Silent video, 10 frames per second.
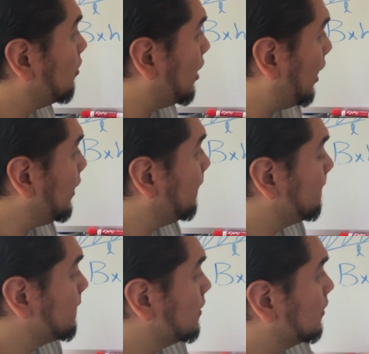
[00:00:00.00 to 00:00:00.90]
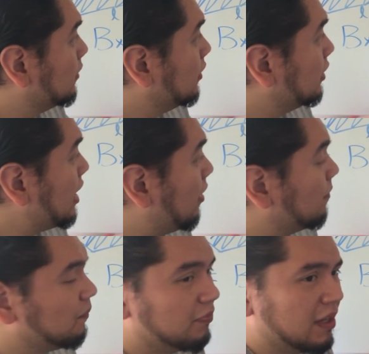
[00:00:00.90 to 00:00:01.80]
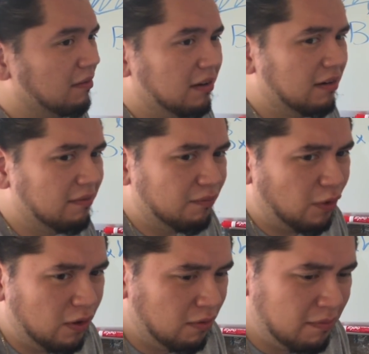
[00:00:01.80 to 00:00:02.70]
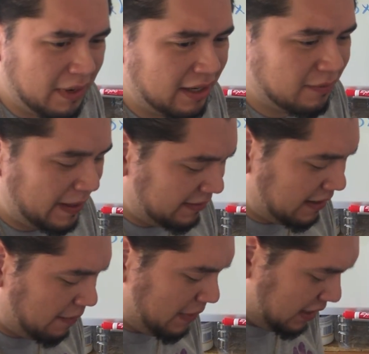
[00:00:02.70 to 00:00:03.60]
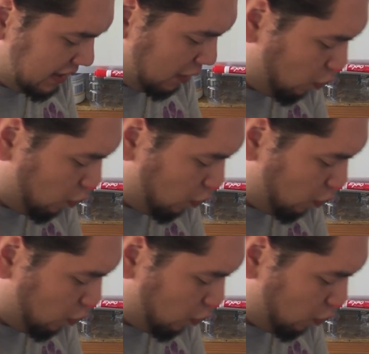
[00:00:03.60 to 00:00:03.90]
Okay? Now, volumen es básicamente